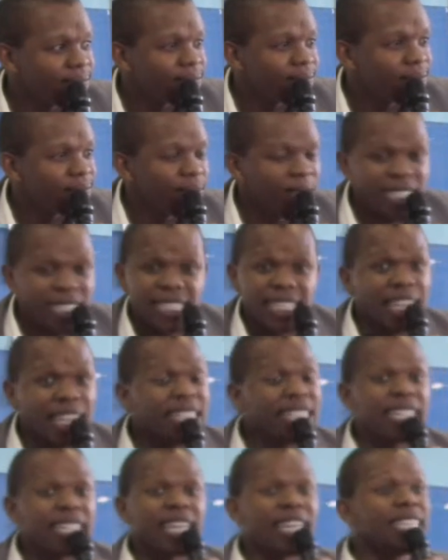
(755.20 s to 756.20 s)
My
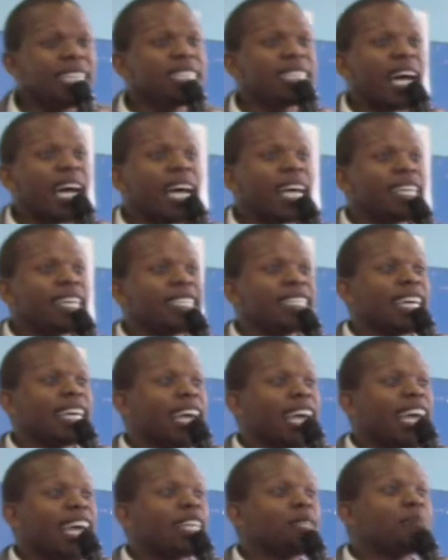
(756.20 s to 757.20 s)
son nearly died
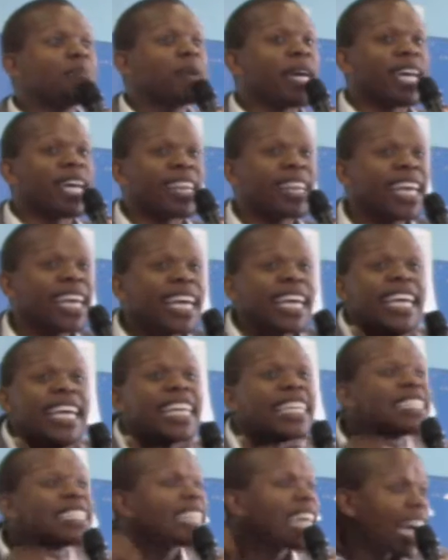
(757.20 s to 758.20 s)
at birth.
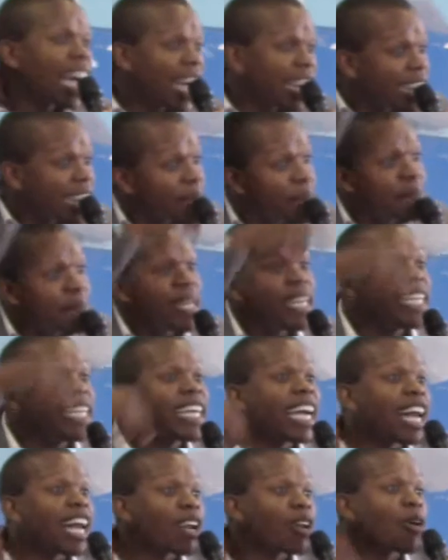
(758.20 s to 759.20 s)
His the
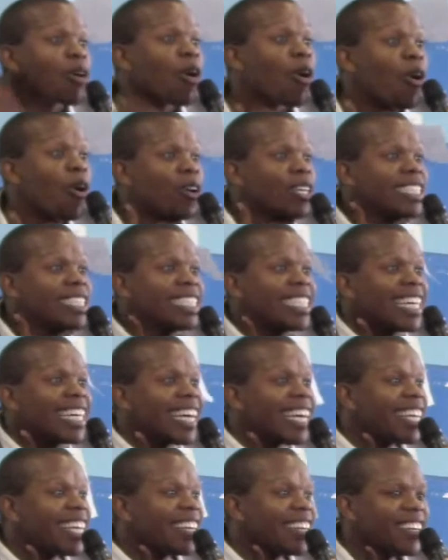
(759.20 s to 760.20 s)
umbilical cord,
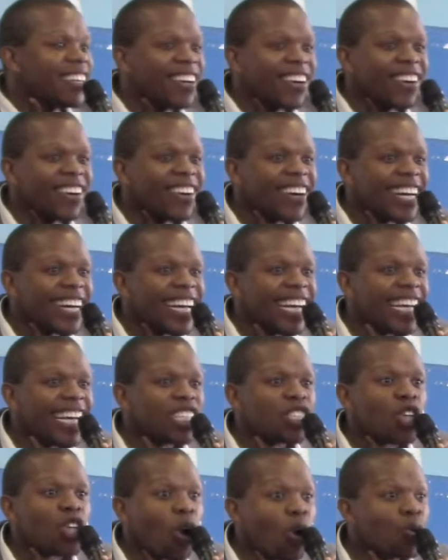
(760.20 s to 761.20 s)
you know, a
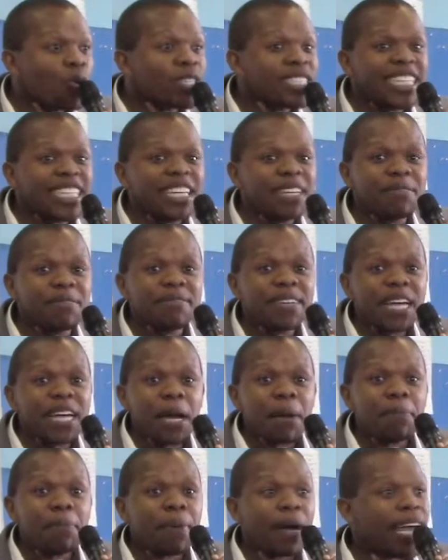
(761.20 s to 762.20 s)
choked
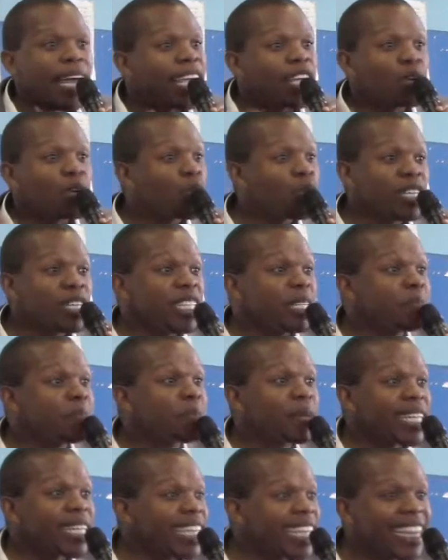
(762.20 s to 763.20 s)
him, but he couldn't
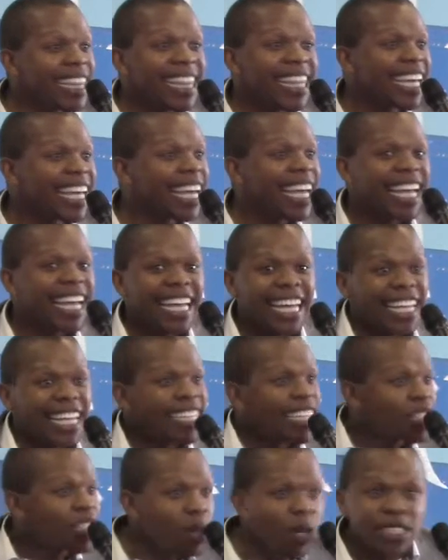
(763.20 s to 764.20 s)
breathe. And
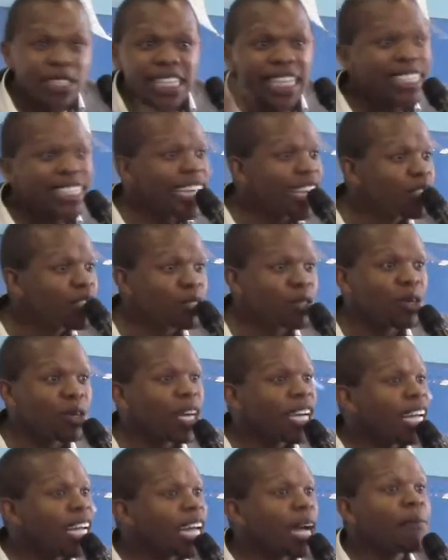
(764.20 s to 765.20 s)
the doctors had
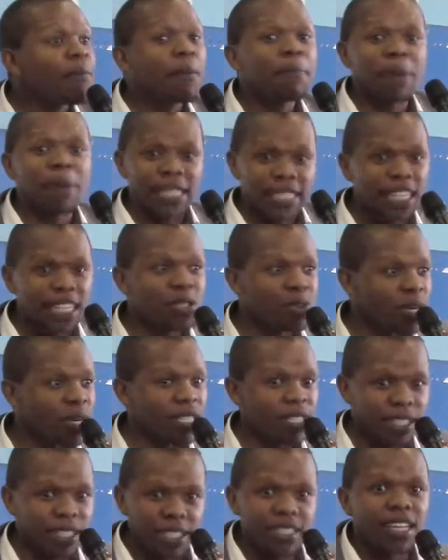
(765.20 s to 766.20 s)
to. But guess
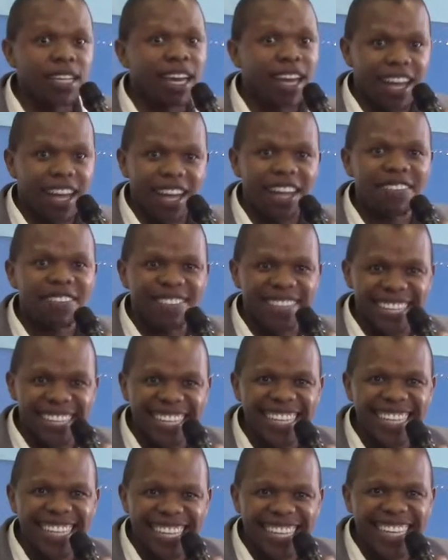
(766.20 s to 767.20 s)
what? He's alive.
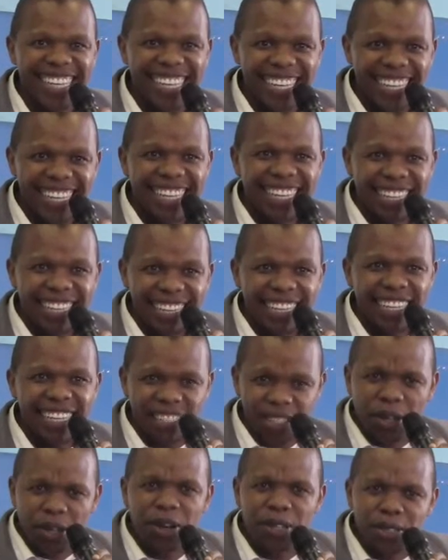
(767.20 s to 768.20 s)
Eh?
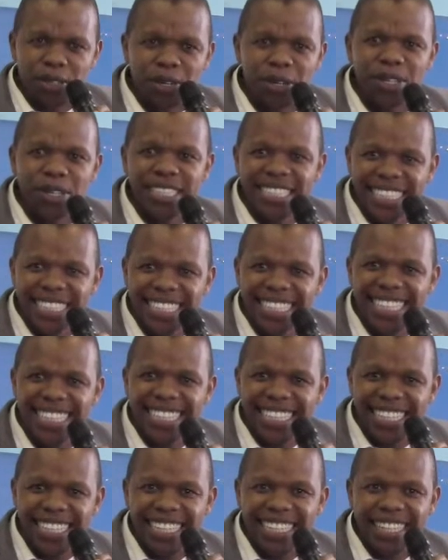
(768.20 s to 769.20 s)
Is God good?
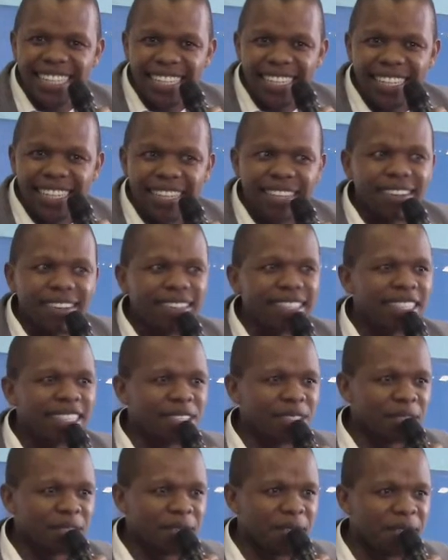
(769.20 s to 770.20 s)
God
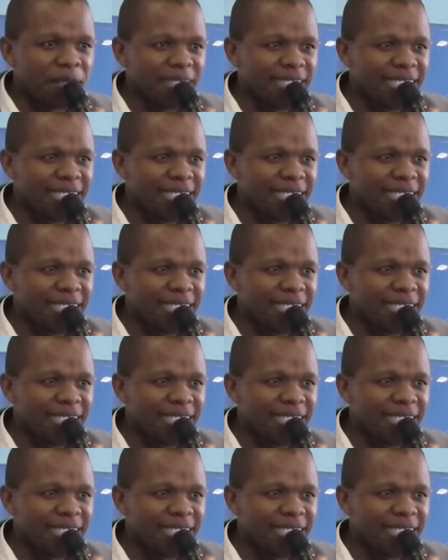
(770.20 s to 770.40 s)
is good.